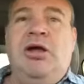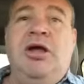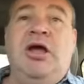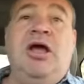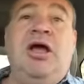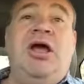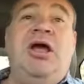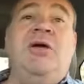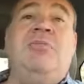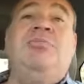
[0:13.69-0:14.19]

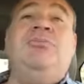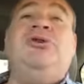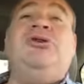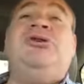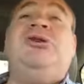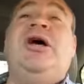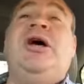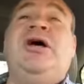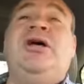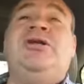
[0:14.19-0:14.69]
M
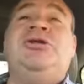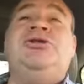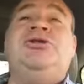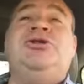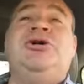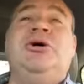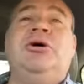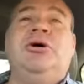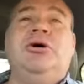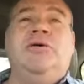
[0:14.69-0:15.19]
stands
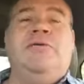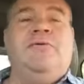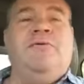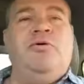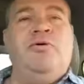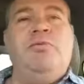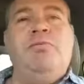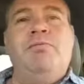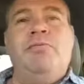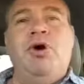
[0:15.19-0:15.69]
for
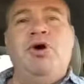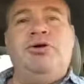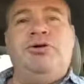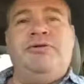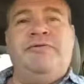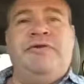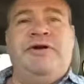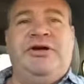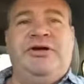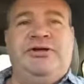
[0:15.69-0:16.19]

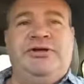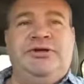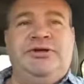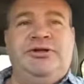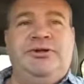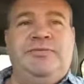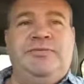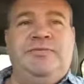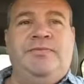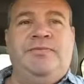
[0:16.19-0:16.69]
motivated.
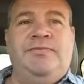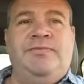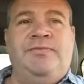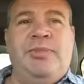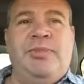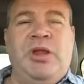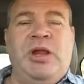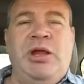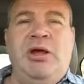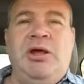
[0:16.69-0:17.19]

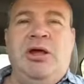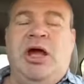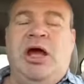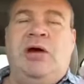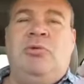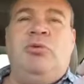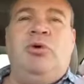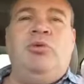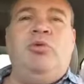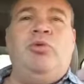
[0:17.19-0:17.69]

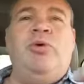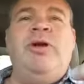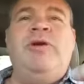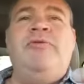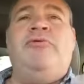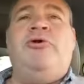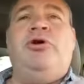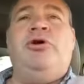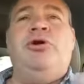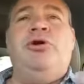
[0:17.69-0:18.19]
And what we've
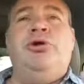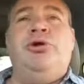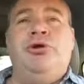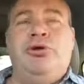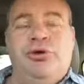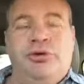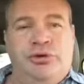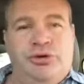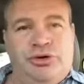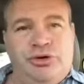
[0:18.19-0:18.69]
got to
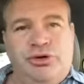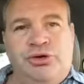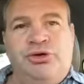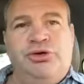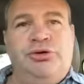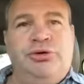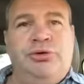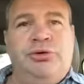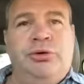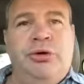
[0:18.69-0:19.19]
learn to
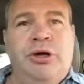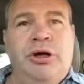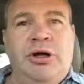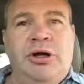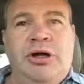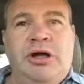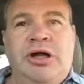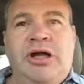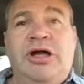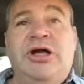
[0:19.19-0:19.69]
do
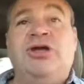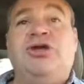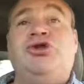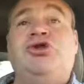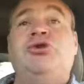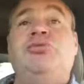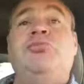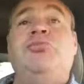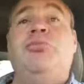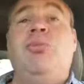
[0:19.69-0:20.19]
is
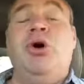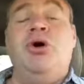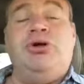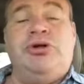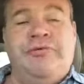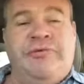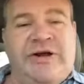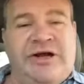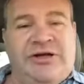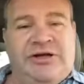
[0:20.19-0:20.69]
to
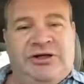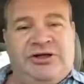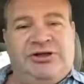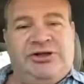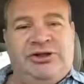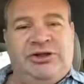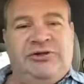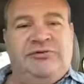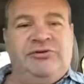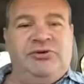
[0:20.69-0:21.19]
motivate
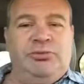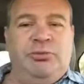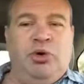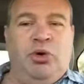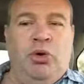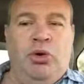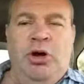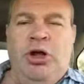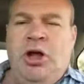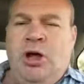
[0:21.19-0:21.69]
ourselves more.
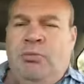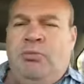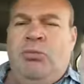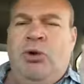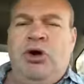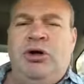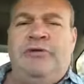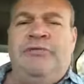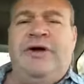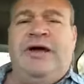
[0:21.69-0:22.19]

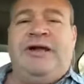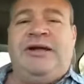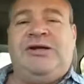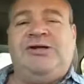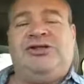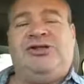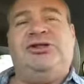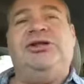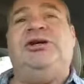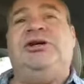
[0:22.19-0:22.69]
Motivate
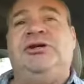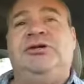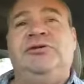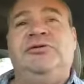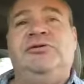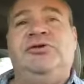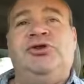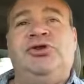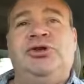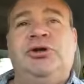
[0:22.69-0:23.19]

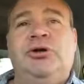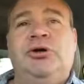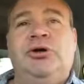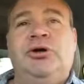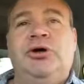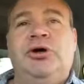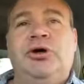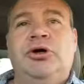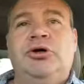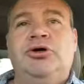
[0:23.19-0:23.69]
ourselves
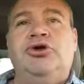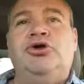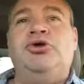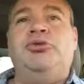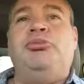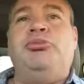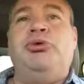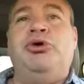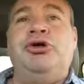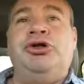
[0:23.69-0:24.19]
to
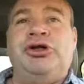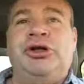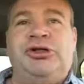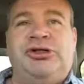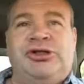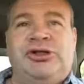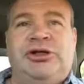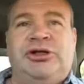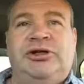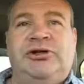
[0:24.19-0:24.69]
push
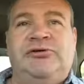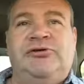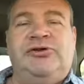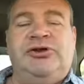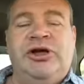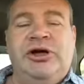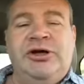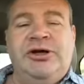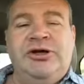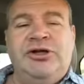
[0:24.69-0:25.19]
ourselves
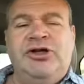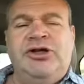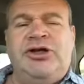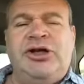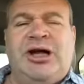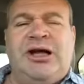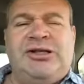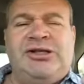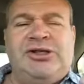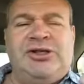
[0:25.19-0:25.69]

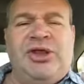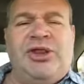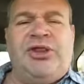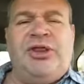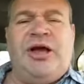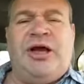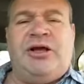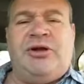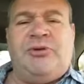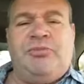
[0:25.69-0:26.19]
just
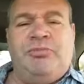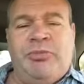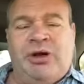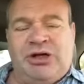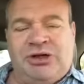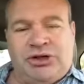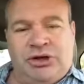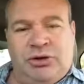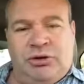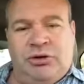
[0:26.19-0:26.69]
that
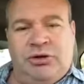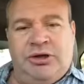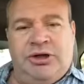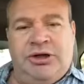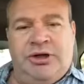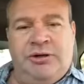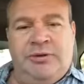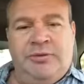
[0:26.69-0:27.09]
much harder.